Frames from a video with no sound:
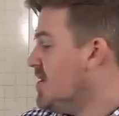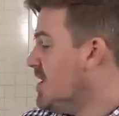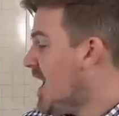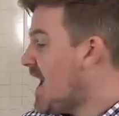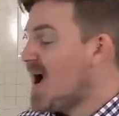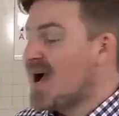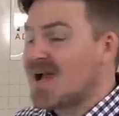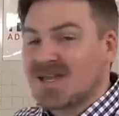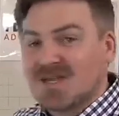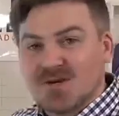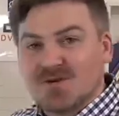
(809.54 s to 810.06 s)

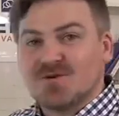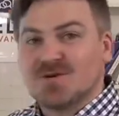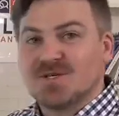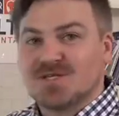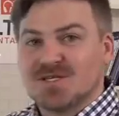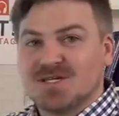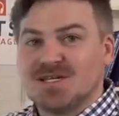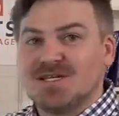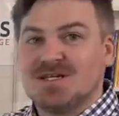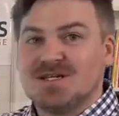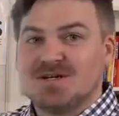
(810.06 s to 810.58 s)

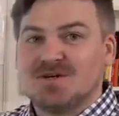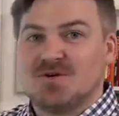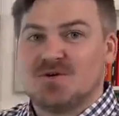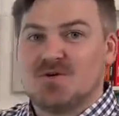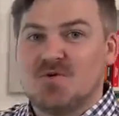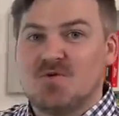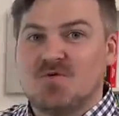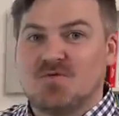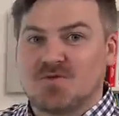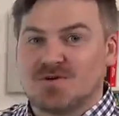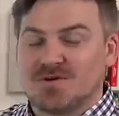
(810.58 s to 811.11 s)
Accuracy
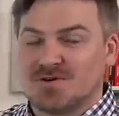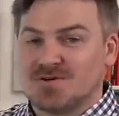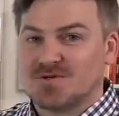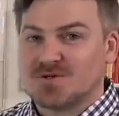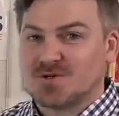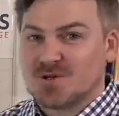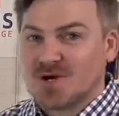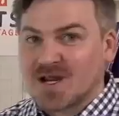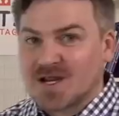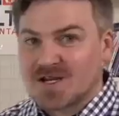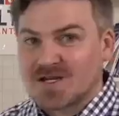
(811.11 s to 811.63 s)
over
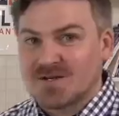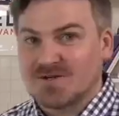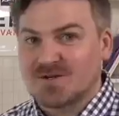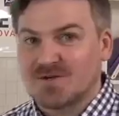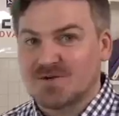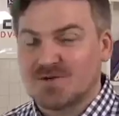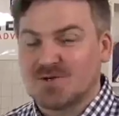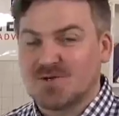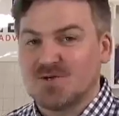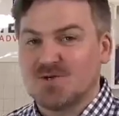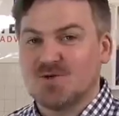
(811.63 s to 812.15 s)
trying to
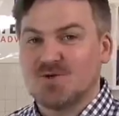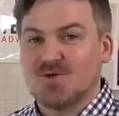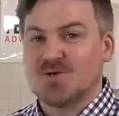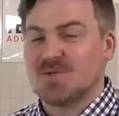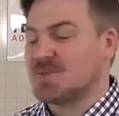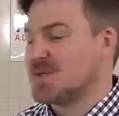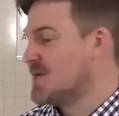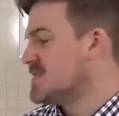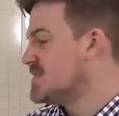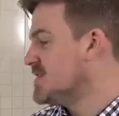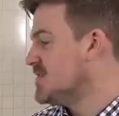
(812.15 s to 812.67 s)
use
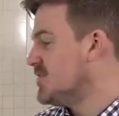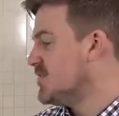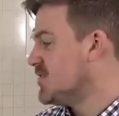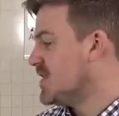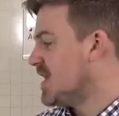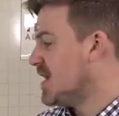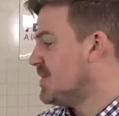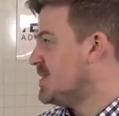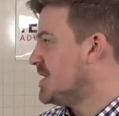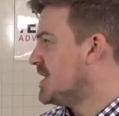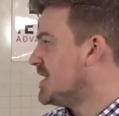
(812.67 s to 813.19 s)
fancy
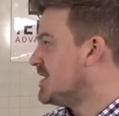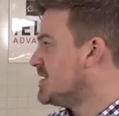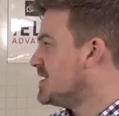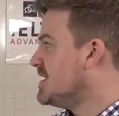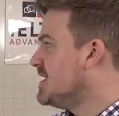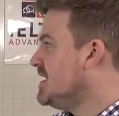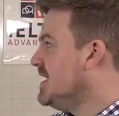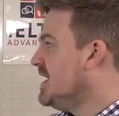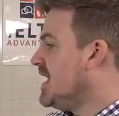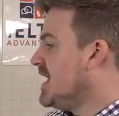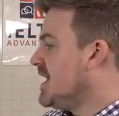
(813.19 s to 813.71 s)
vocabulary,
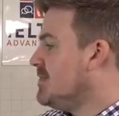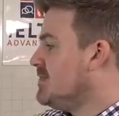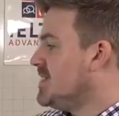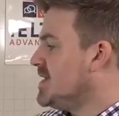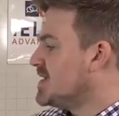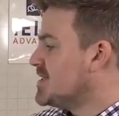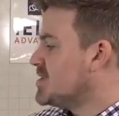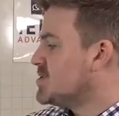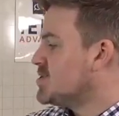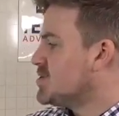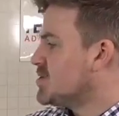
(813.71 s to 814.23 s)
and
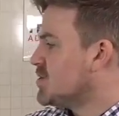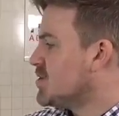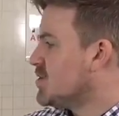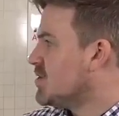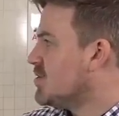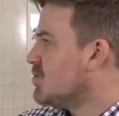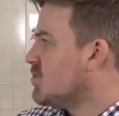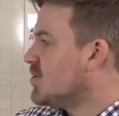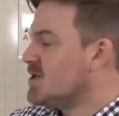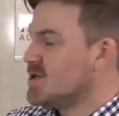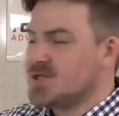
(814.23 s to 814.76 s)
make
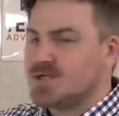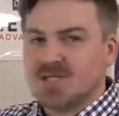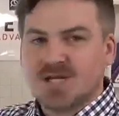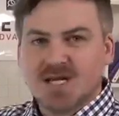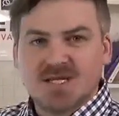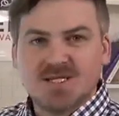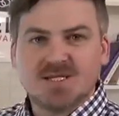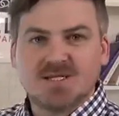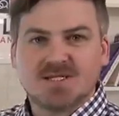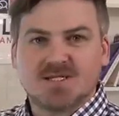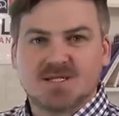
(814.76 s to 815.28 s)
sure when you're
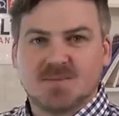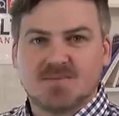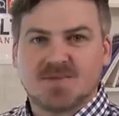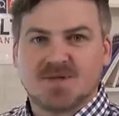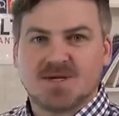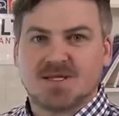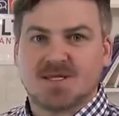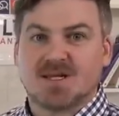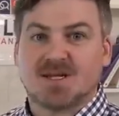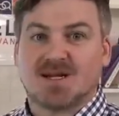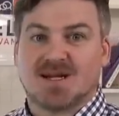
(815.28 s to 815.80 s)
changing
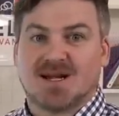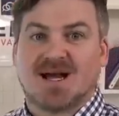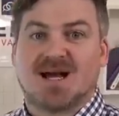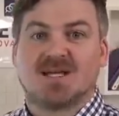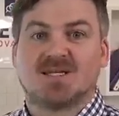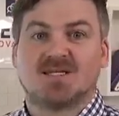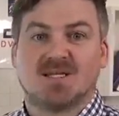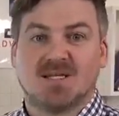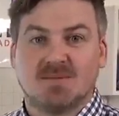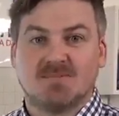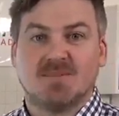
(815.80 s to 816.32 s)
something that it
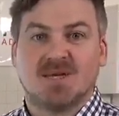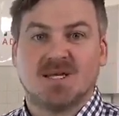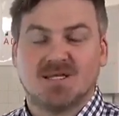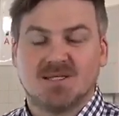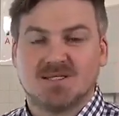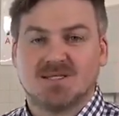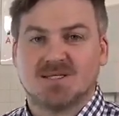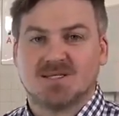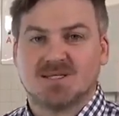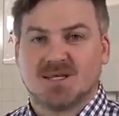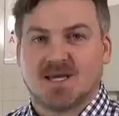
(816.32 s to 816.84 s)
actually
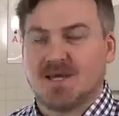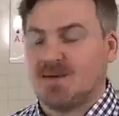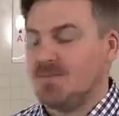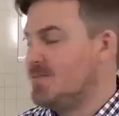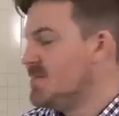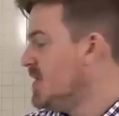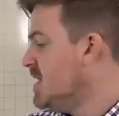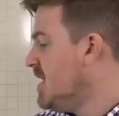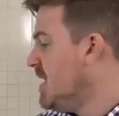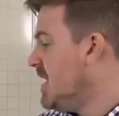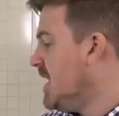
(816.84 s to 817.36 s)
means the same
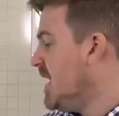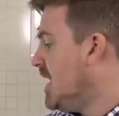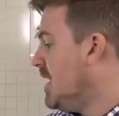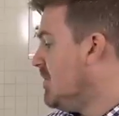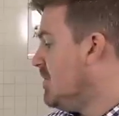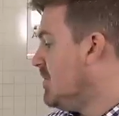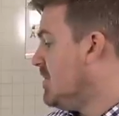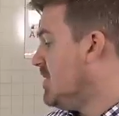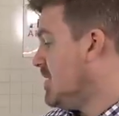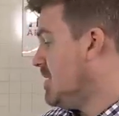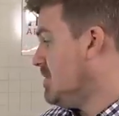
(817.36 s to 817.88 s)

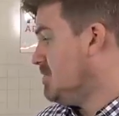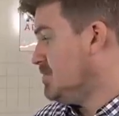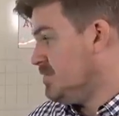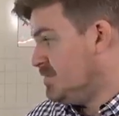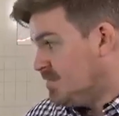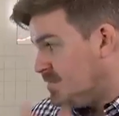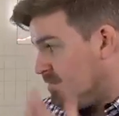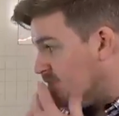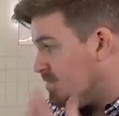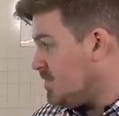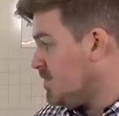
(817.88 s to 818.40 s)

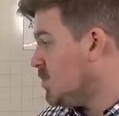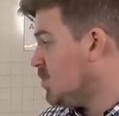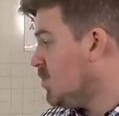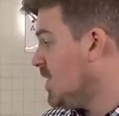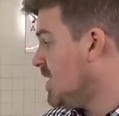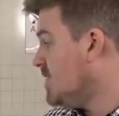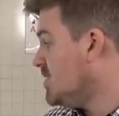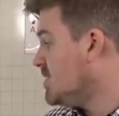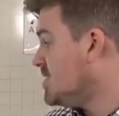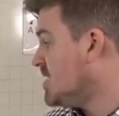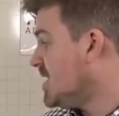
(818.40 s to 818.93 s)

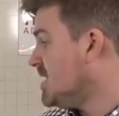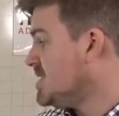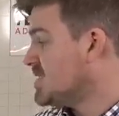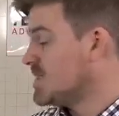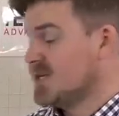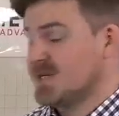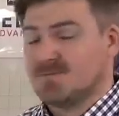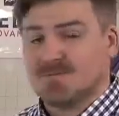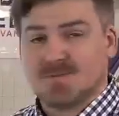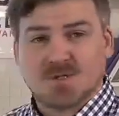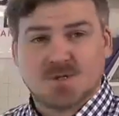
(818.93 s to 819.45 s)
when you're
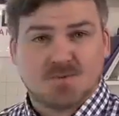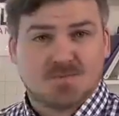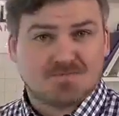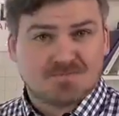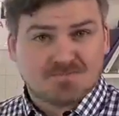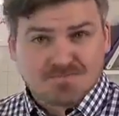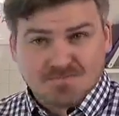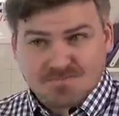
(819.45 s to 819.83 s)
changing it. So